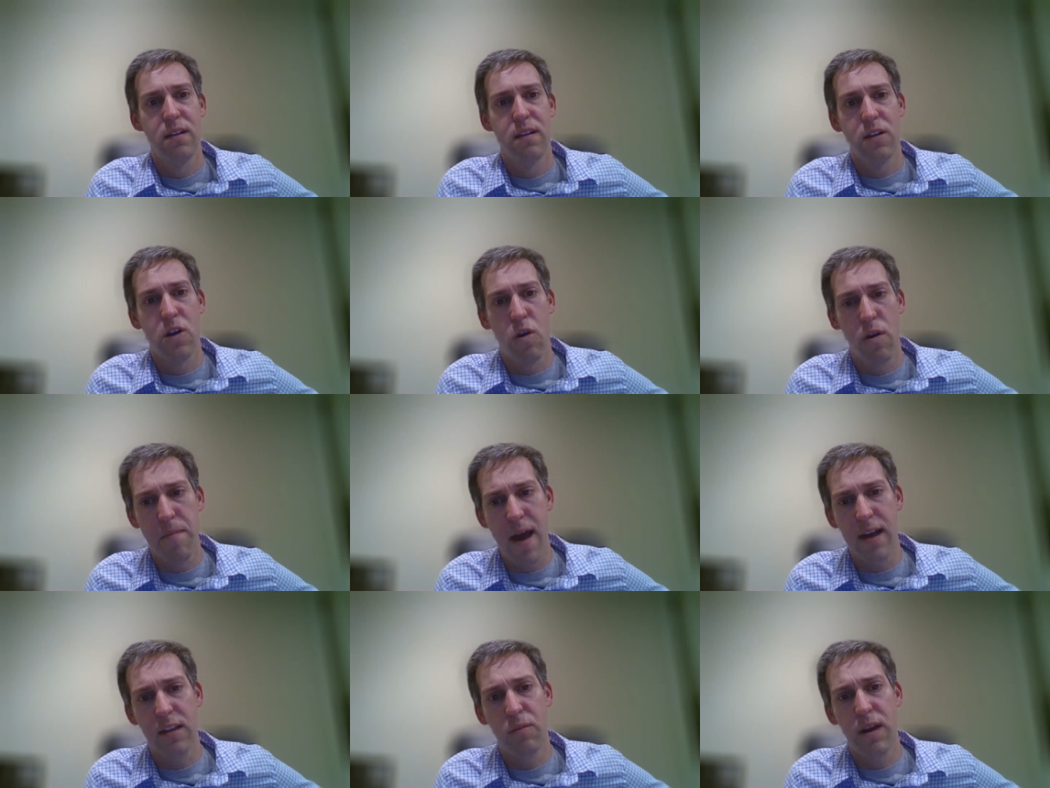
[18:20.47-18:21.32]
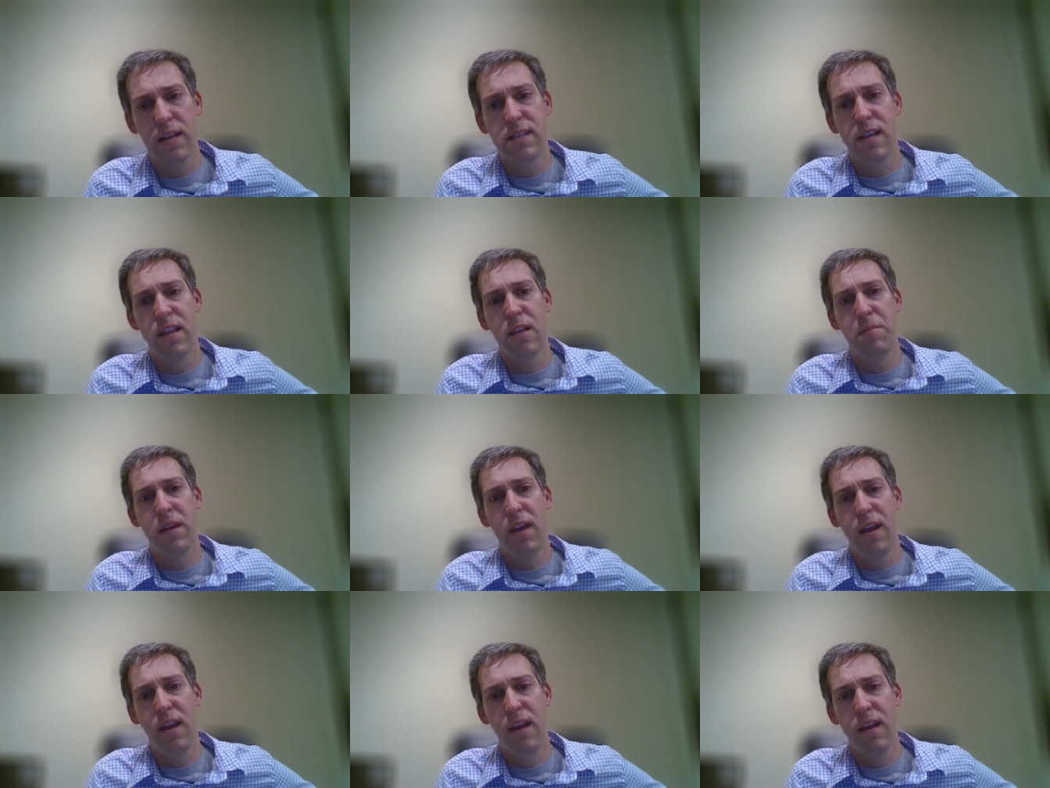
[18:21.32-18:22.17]
Going back to what I said in the
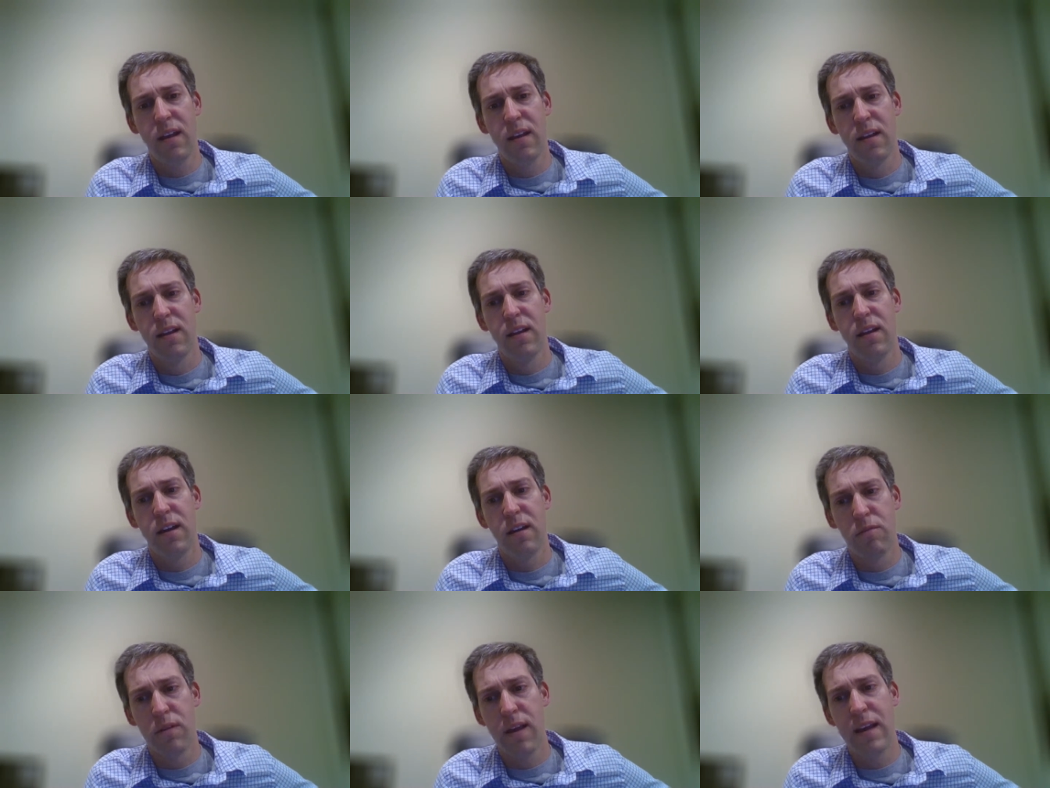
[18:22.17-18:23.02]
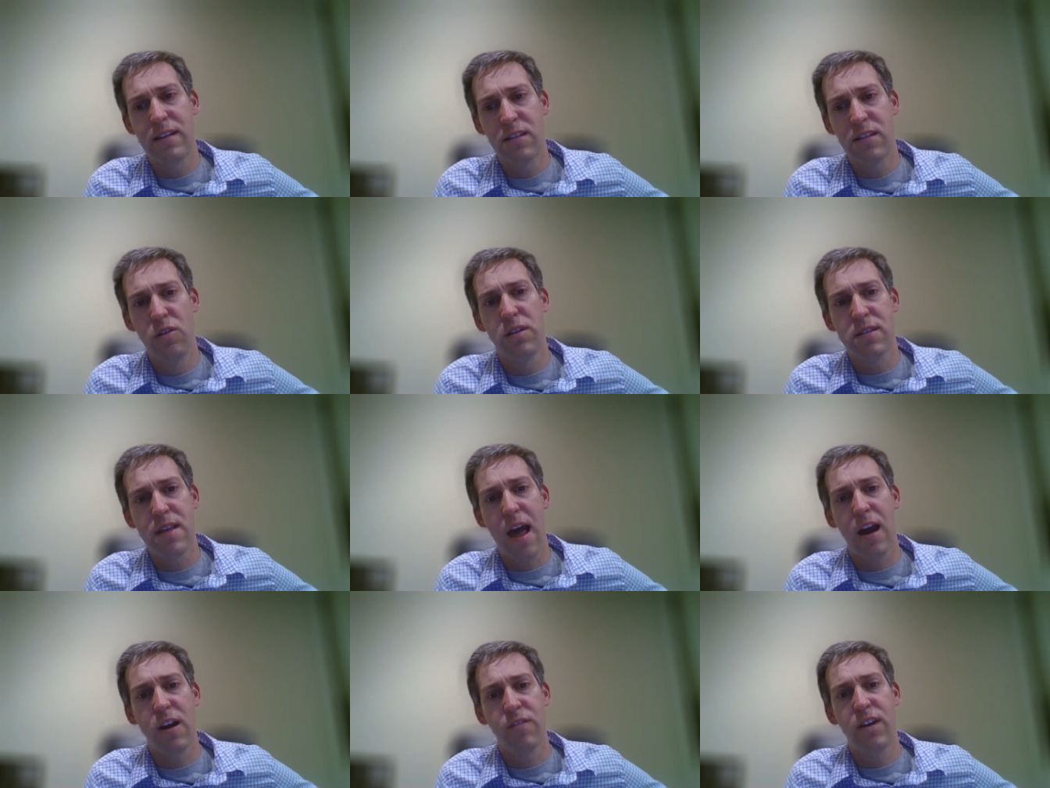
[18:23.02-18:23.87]
beginning, it relates to the
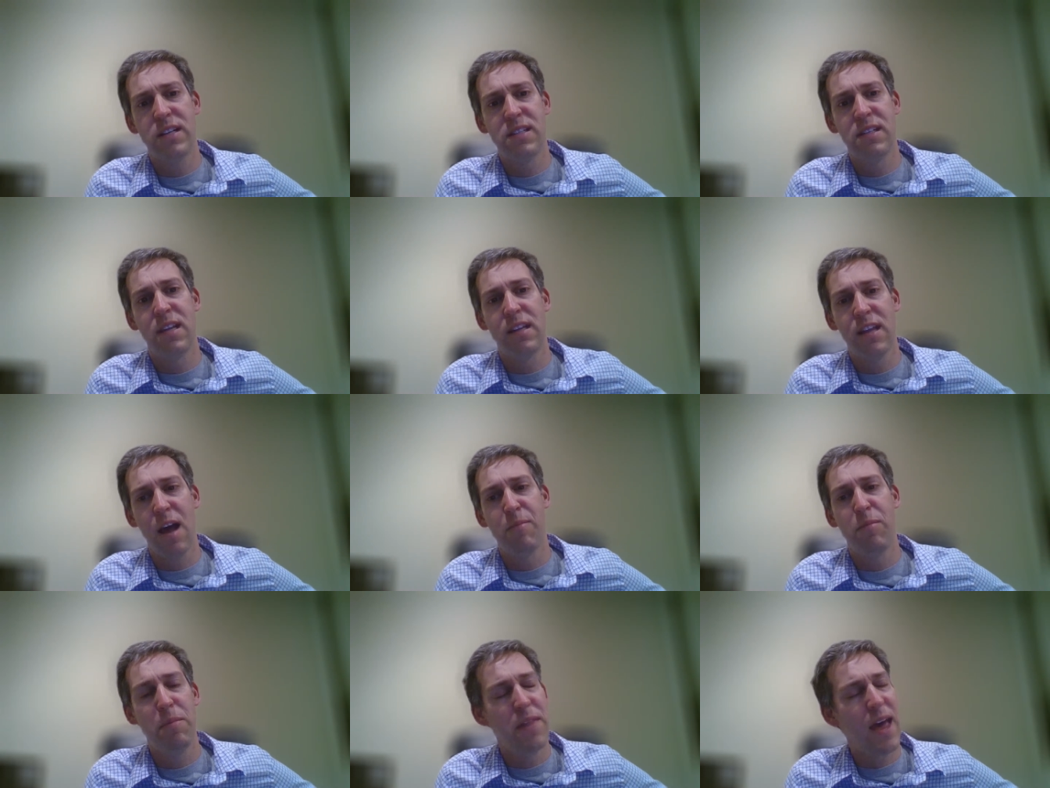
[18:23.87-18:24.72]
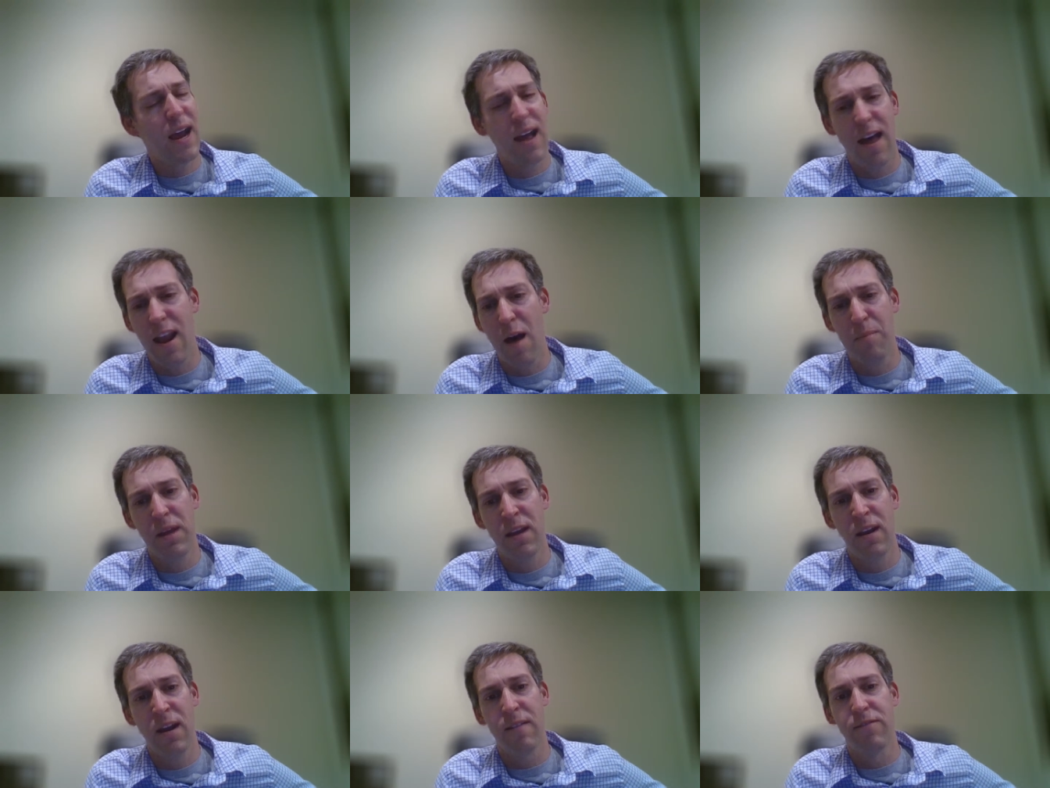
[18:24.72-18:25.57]
sacrifice in the temple, but that cannot be
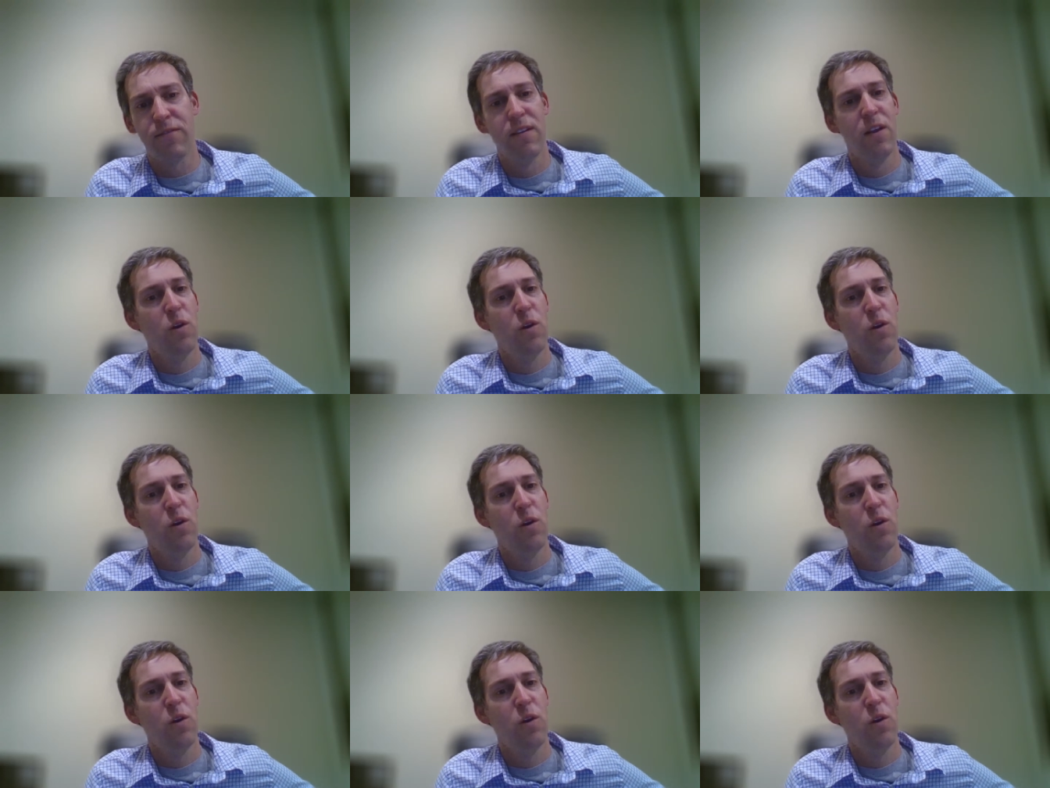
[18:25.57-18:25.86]
enough.